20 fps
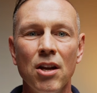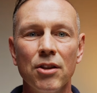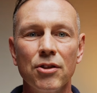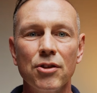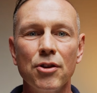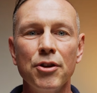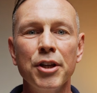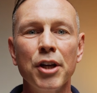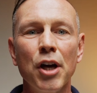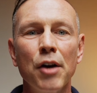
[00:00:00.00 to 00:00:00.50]

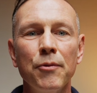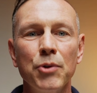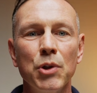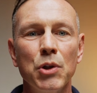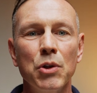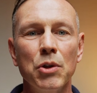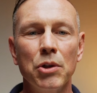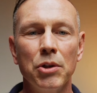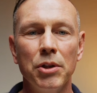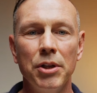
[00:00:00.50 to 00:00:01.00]
Starting off with
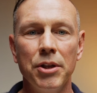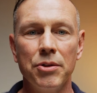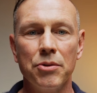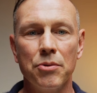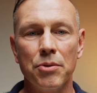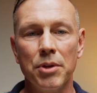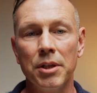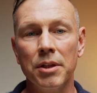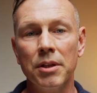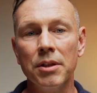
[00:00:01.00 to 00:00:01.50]
a little
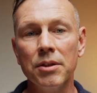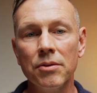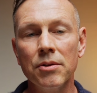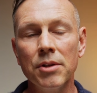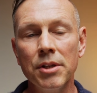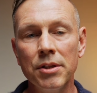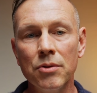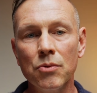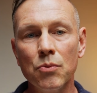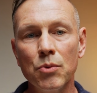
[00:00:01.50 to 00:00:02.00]
history, this
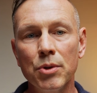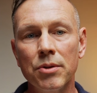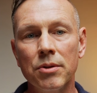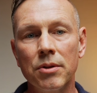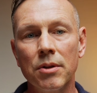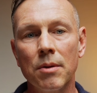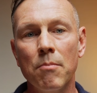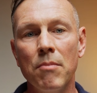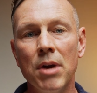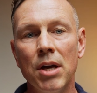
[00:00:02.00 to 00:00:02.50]
lens
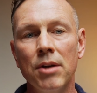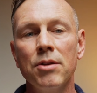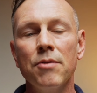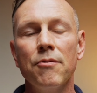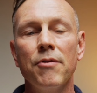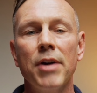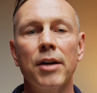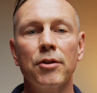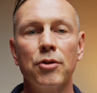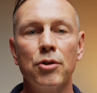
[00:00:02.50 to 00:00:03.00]
was
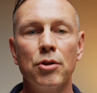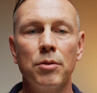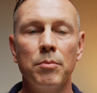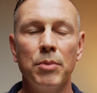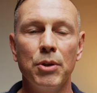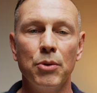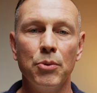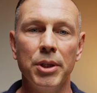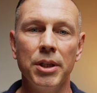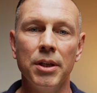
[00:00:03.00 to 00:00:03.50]
manufactured
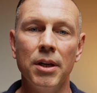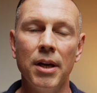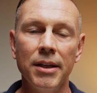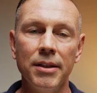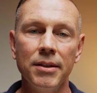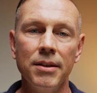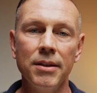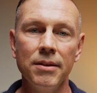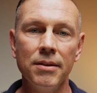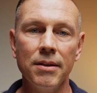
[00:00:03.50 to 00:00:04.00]
between
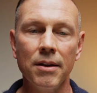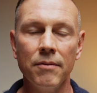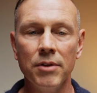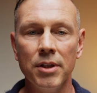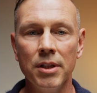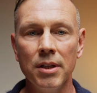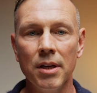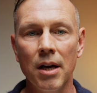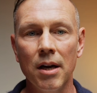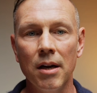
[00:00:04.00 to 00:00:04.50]

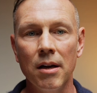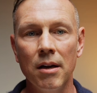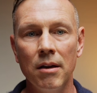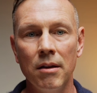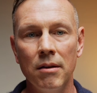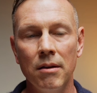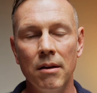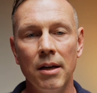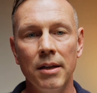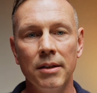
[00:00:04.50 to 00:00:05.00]
1979
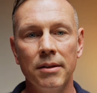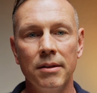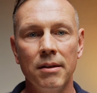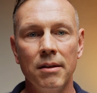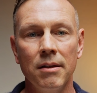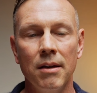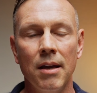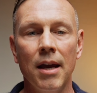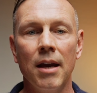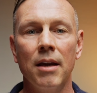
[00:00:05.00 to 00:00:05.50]
and
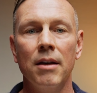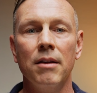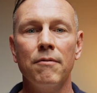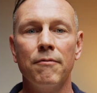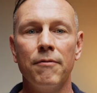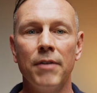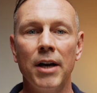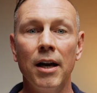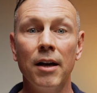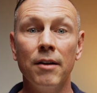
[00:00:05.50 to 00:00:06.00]

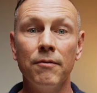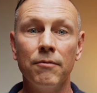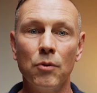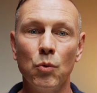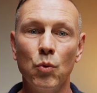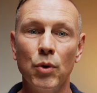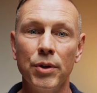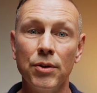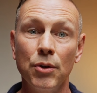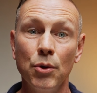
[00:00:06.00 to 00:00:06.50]
1985
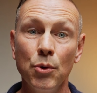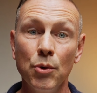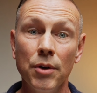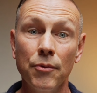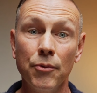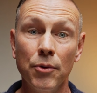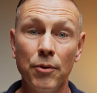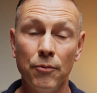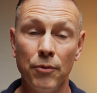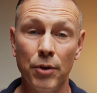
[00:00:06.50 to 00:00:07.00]
with two
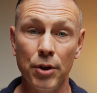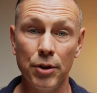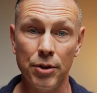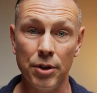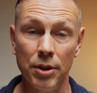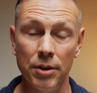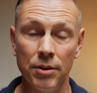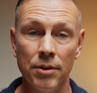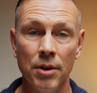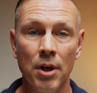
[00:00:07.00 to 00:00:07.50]
different
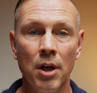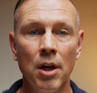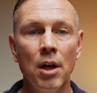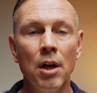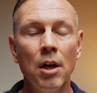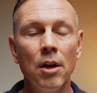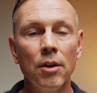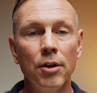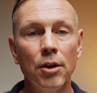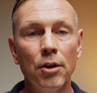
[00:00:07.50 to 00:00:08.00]
versions.
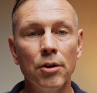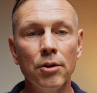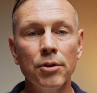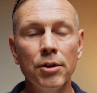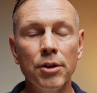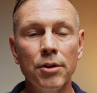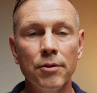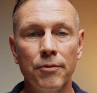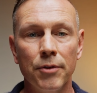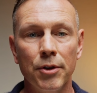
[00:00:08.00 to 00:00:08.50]
The
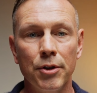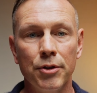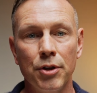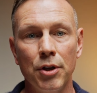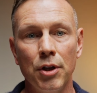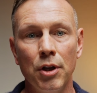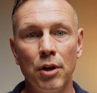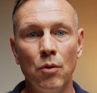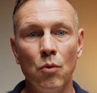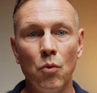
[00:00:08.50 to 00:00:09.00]
earlier
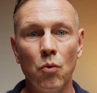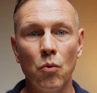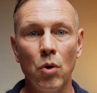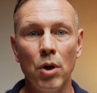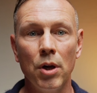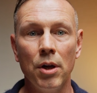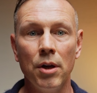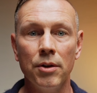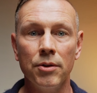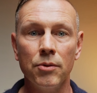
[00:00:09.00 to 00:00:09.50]
version
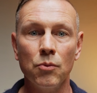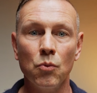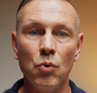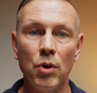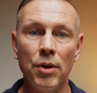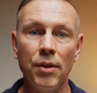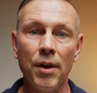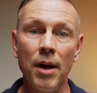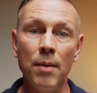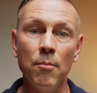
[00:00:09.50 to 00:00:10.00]
was
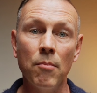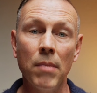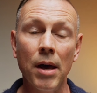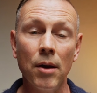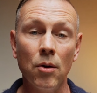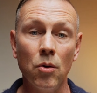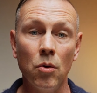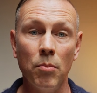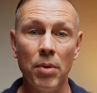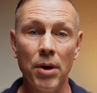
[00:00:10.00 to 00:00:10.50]
with a
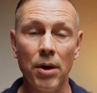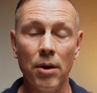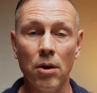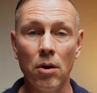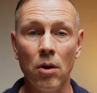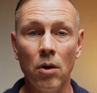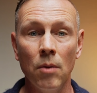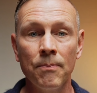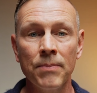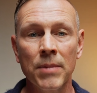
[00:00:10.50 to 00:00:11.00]
metal
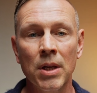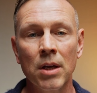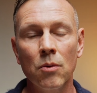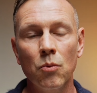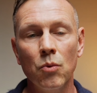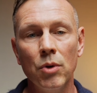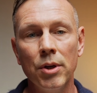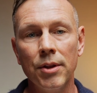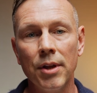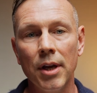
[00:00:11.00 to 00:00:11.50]
barrel,
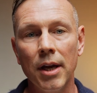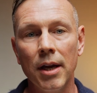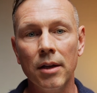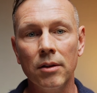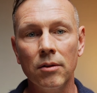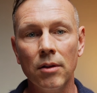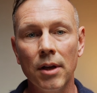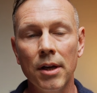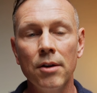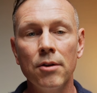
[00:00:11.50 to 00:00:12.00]
with a
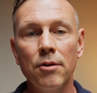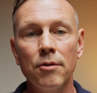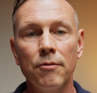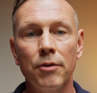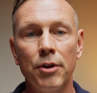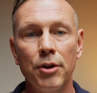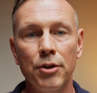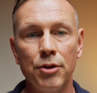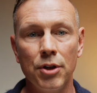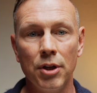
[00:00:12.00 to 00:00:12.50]
later
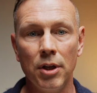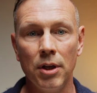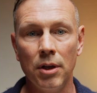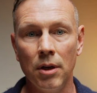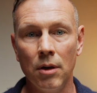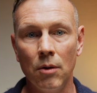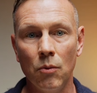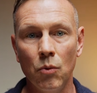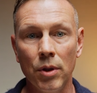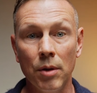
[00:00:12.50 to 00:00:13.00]

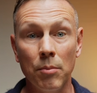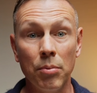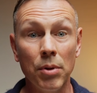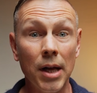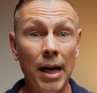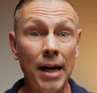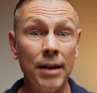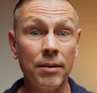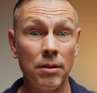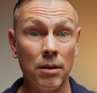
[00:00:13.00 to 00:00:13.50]
version with a
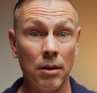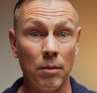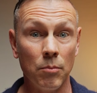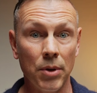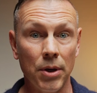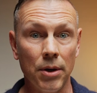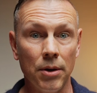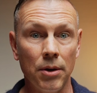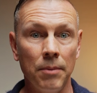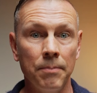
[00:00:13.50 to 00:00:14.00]
plastic
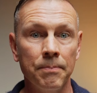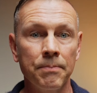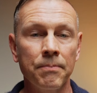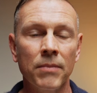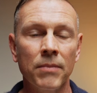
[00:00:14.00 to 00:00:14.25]
barrel.